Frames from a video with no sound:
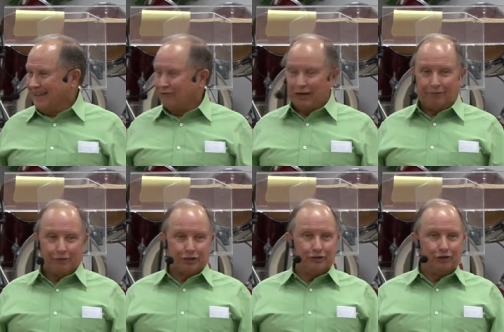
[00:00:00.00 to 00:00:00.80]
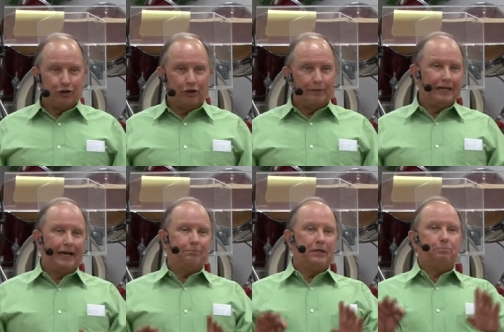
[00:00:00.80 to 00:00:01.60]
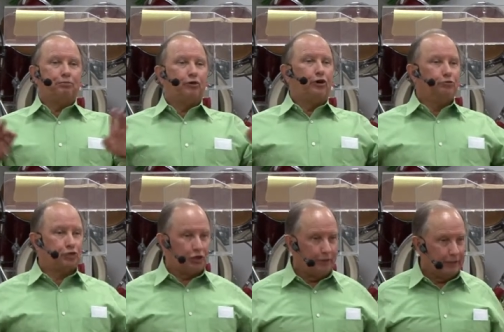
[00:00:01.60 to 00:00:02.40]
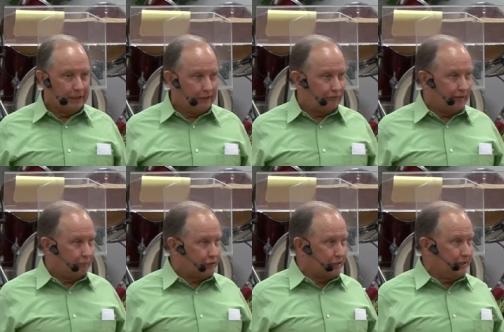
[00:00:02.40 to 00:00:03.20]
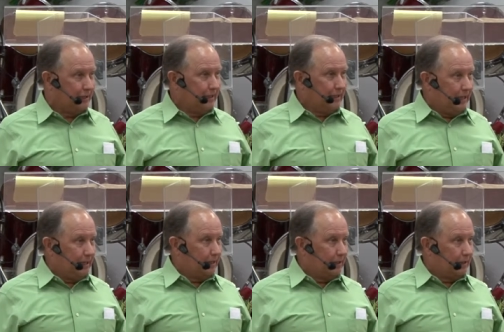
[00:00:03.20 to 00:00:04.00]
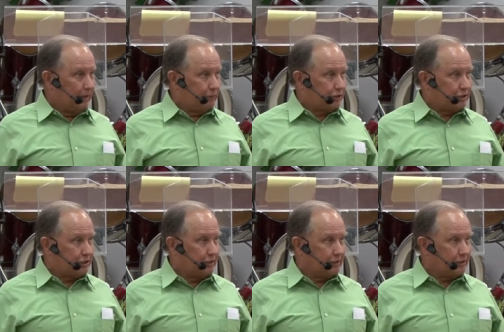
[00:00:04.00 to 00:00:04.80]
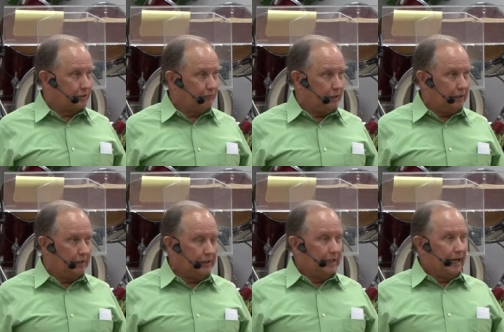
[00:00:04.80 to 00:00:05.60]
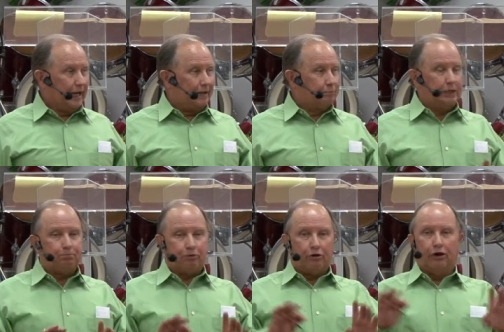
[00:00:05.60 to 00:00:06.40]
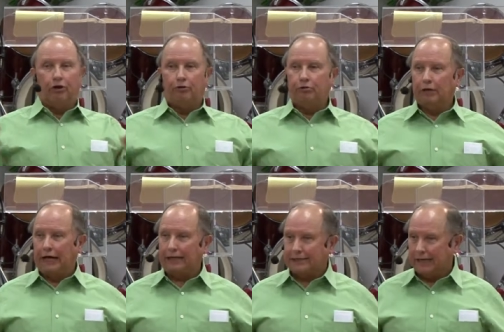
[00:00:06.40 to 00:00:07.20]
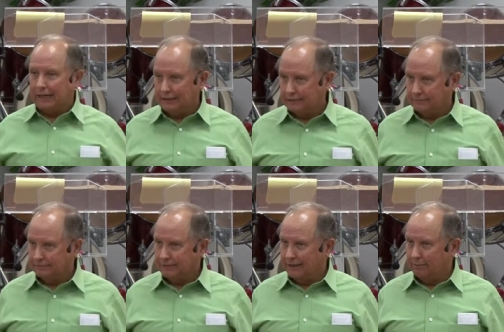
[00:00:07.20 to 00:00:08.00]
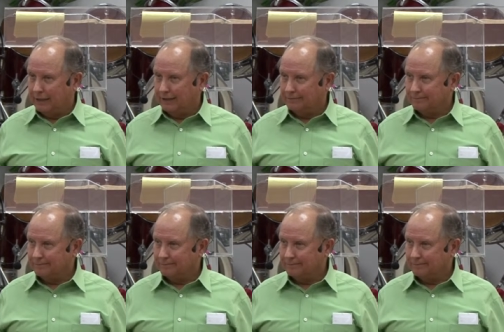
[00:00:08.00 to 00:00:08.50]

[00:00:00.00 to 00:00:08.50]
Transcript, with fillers: if I was in Germany, I'd be pro Germany. If I was in Italy and I was a citizen of Italy, I'd be pro Italian. Amen.